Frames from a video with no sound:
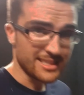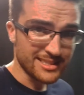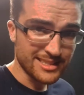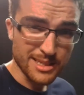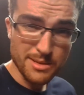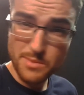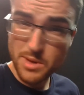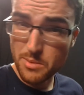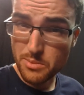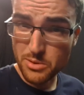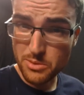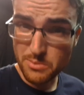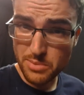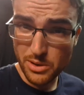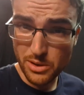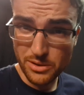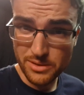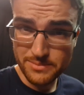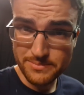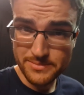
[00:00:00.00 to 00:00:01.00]
inside my boom
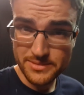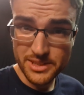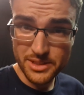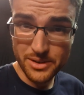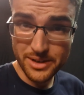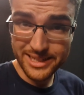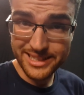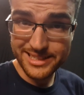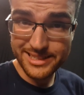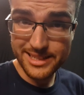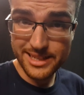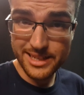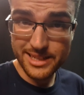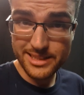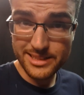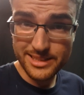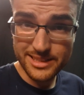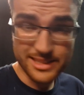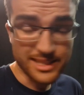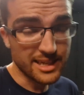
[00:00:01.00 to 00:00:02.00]
pole, so I
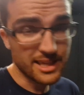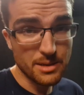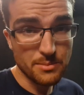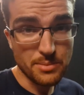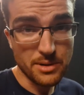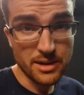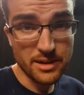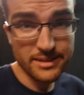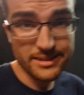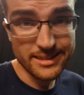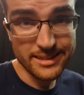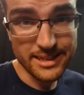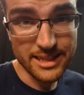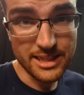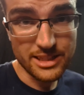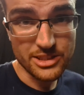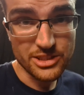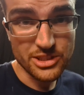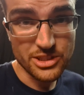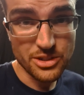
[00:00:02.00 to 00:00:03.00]
decided to take it apart and
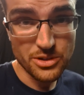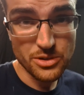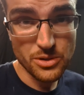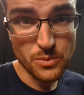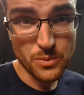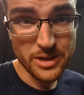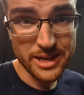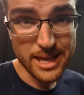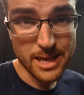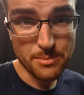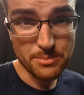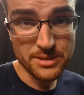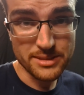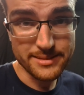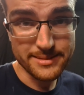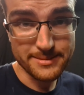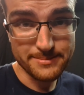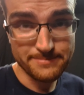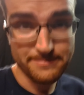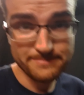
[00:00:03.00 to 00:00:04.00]
I'll show you what happened.